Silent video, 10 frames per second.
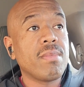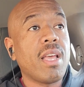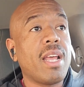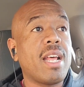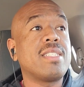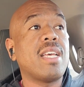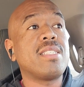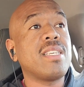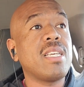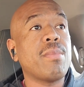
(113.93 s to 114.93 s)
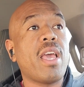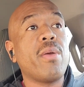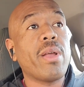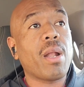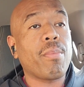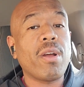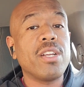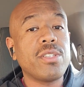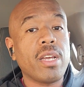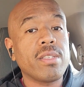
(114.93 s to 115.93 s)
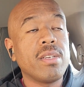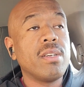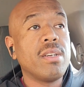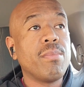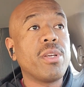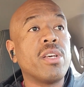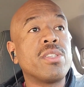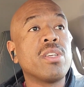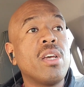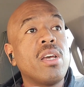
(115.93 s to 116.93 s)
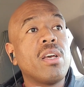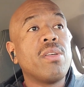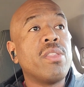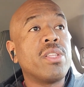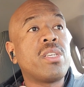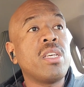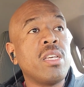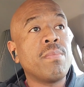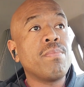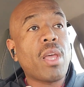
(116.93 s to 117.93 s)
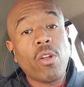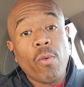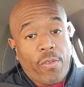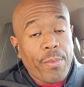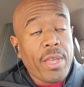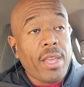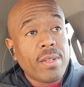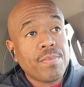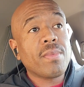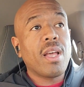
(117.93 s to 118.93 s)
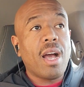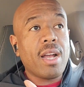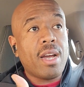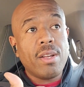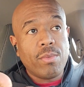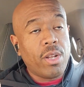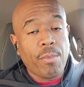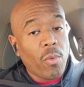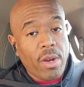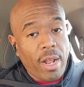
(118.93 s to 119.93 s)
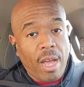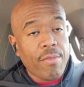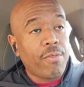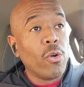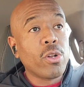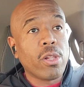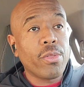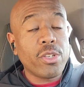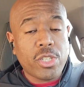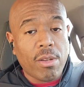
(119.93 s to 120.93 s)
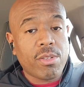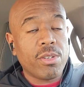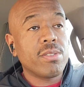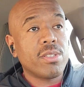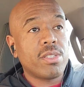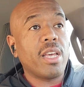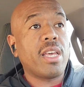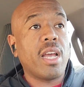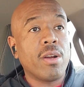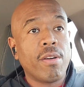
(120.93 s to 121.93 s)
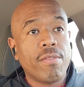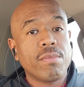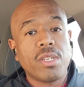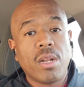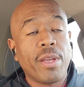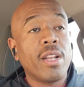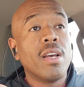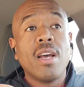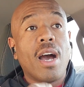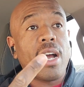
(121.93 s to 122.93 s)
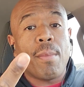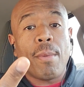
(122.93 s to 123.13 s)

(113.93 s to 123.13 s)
and I say, team, hey, we got a project. Because the team, I know for me, I got, number one, I got food, clothing, shelter to take care of. You know what I mean? I got